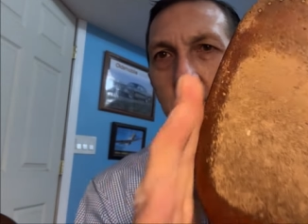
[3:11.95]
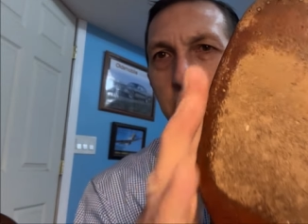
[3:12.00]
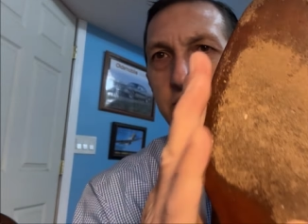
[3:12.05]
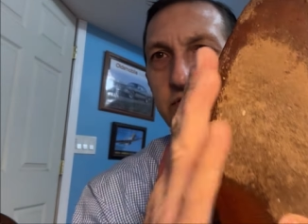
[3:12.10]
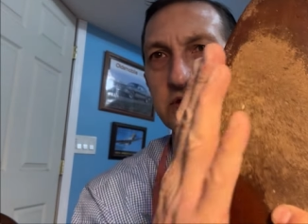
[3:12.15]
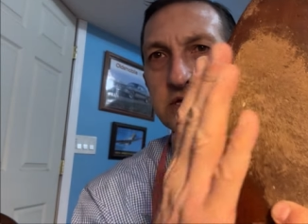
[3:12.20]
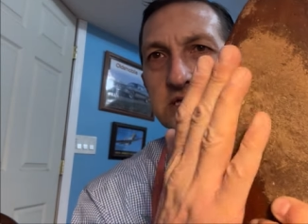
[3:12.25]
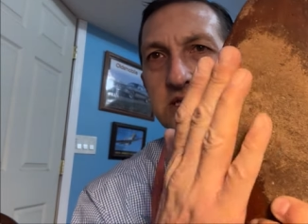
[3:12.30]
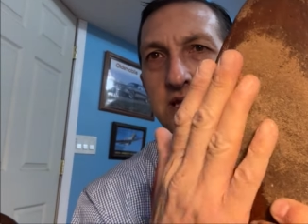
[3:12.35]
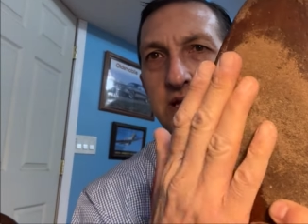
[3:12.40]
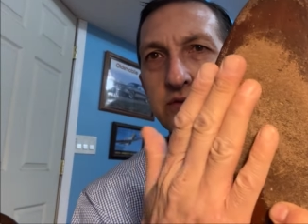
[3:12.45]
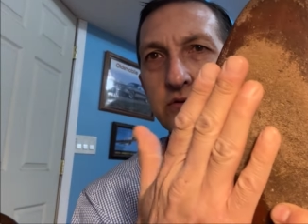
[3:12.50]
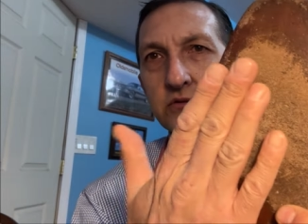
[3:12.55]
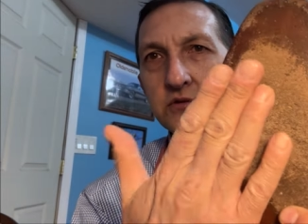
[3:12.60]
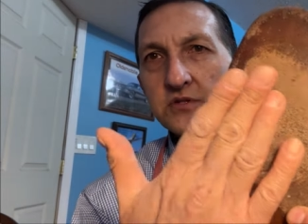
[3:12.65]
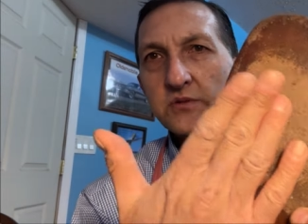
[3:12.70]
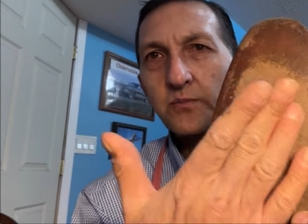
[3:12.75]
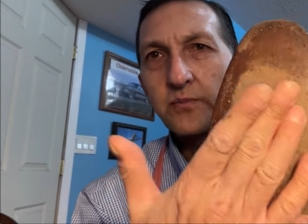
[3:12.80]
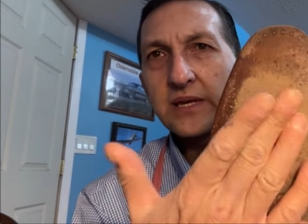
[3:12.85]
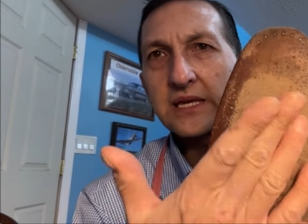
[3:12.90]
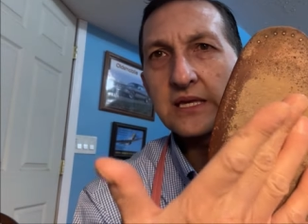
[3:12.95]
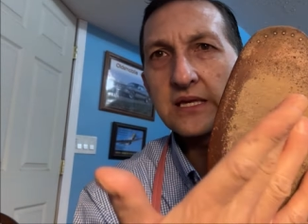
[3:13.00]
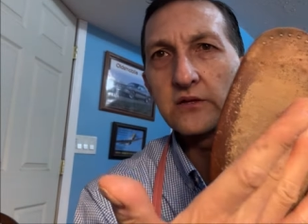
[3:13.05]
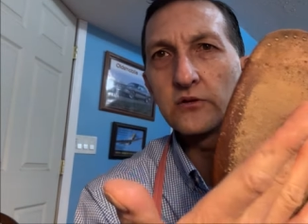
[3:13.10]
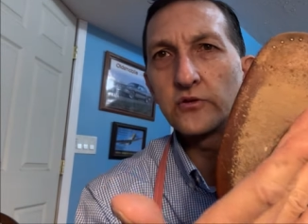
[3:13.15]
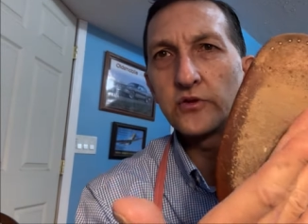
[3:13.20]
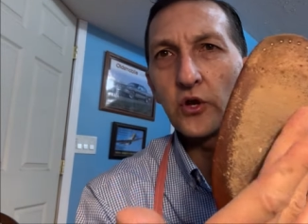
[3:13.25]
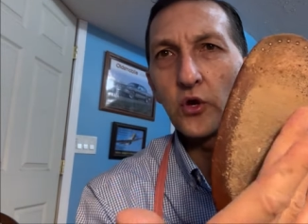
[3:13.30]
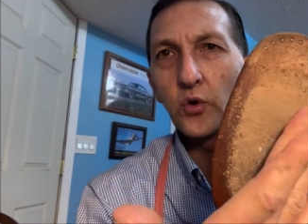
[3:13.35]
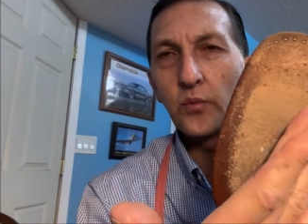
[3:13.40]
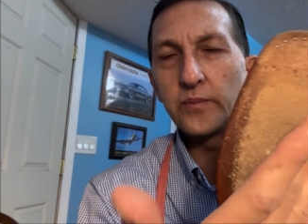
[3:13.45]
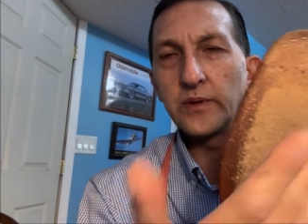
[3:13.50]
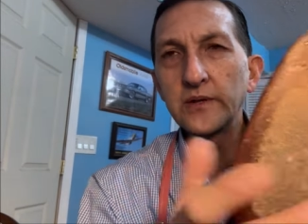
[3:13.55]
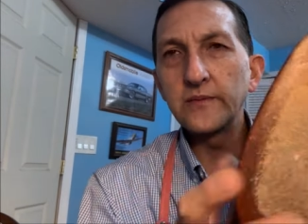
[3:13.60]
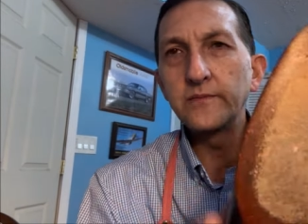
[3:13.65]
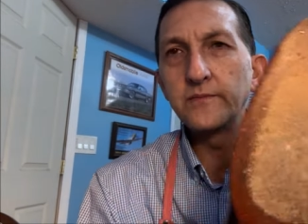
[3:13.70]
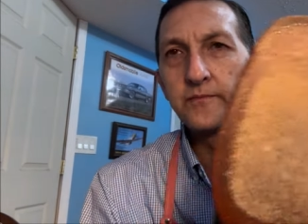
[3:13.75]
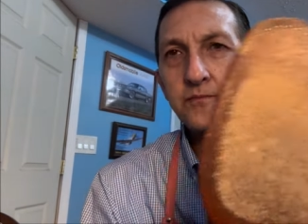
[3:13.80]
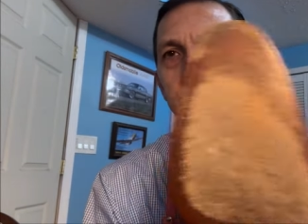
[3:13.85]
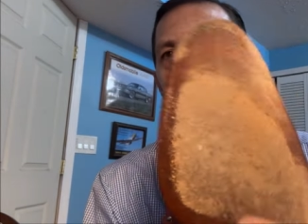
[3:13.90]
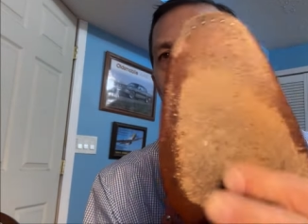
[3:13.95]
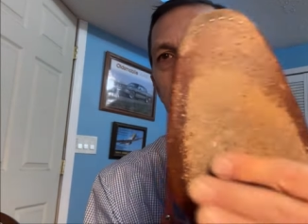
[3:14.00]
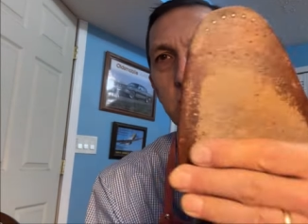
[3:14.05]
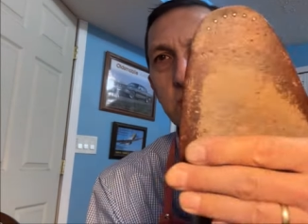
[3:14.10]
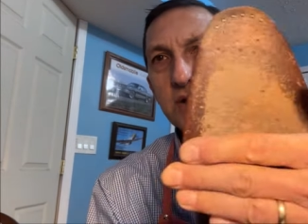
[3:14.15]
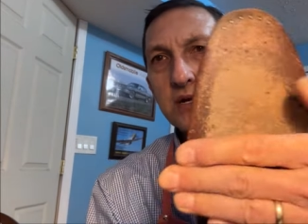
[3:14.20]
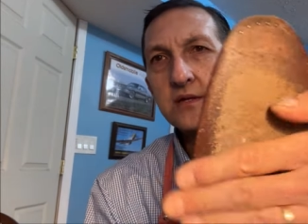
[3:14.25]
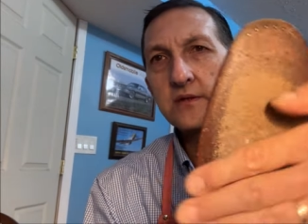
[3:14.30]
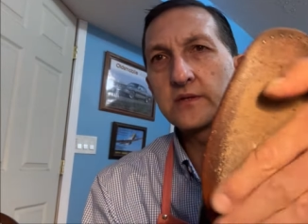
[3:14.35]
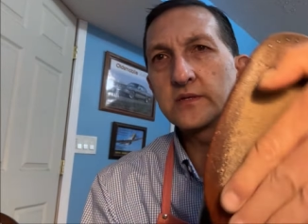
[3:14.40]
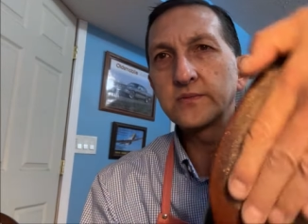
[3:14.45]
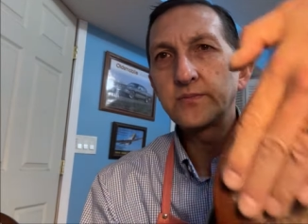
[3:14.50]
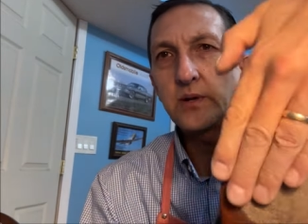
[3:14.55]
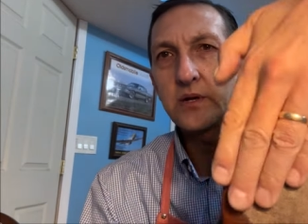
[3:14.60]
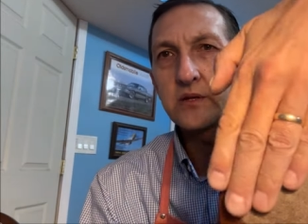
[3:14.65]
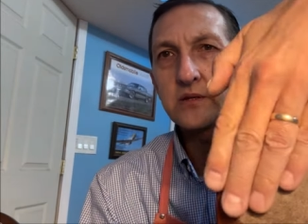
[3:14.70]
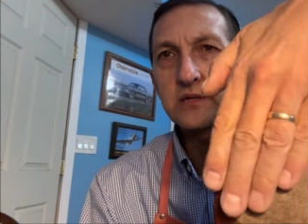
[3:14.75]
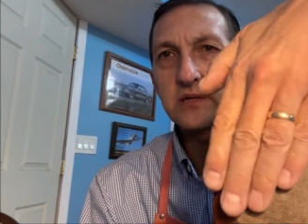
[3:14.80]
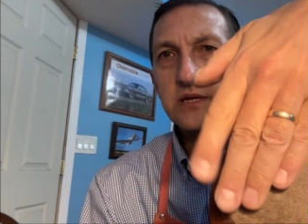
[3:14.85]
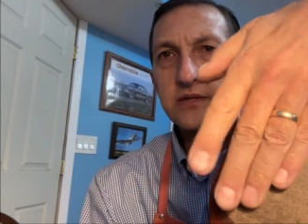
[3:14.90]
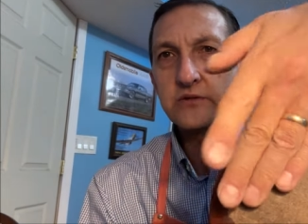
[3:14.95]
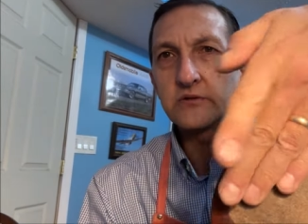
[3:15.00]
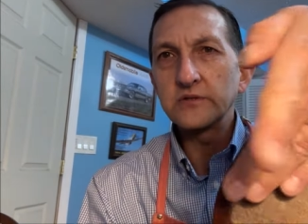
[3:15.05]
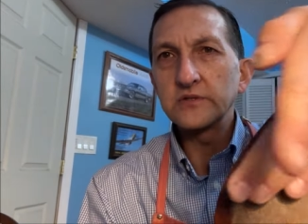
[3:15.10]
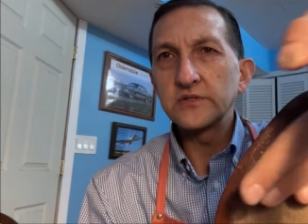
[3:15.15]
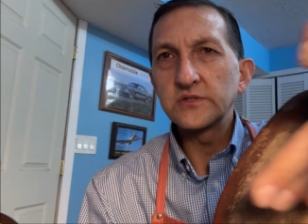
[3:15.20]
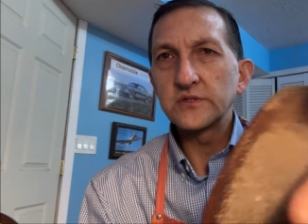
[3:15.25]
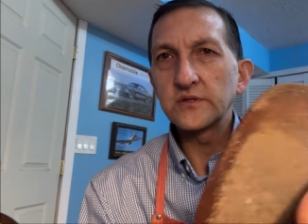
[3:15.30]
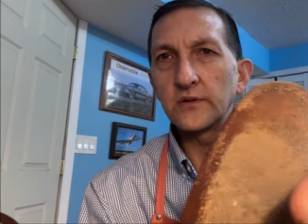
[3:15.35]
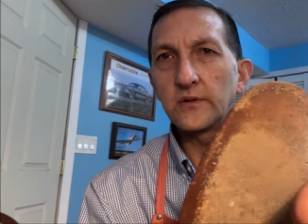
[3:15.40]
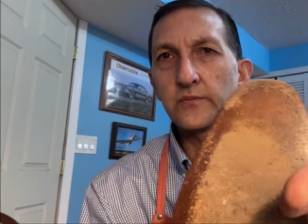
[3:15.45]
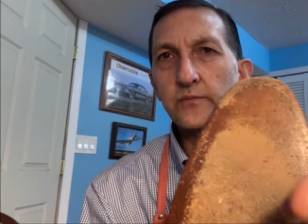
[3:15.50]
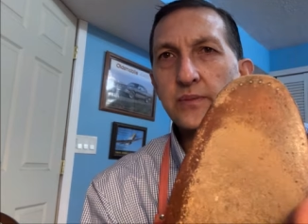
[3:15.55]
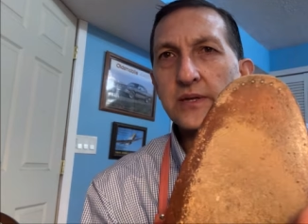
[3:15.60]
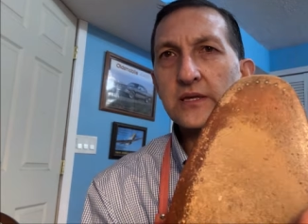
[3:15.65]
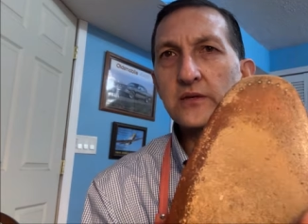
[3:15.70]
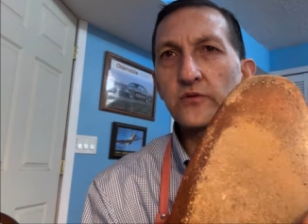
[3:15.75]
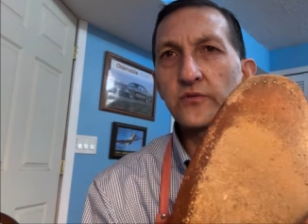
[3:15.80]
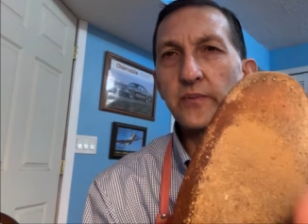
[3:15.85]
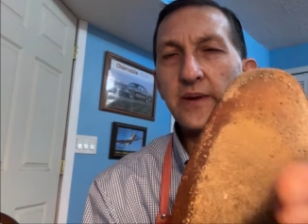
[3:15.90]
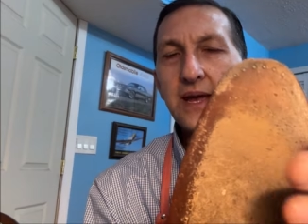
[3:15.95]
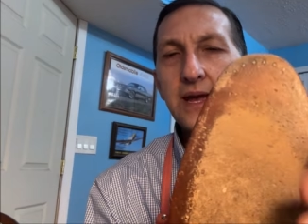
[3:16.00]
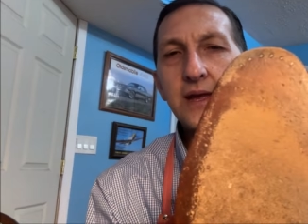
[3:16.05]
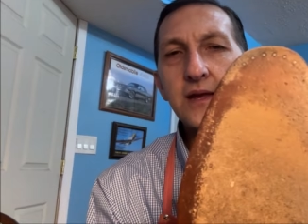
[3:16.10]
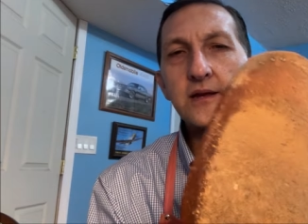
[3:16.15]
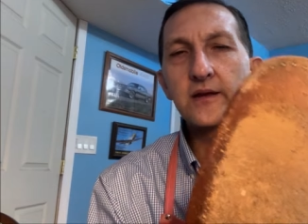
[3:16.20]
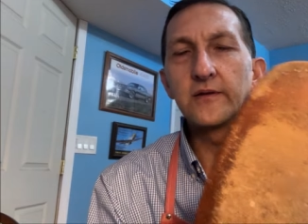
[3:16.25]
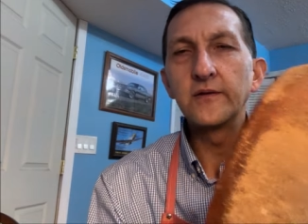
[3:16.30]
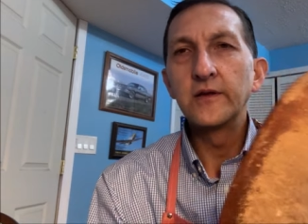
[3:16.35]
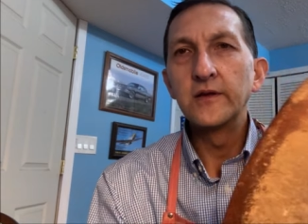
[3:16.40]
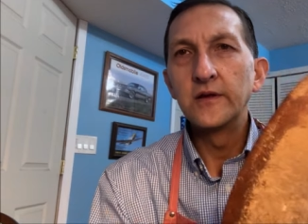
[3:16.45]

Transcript: This leather is peeled open, right? This part of the leather is peeled back.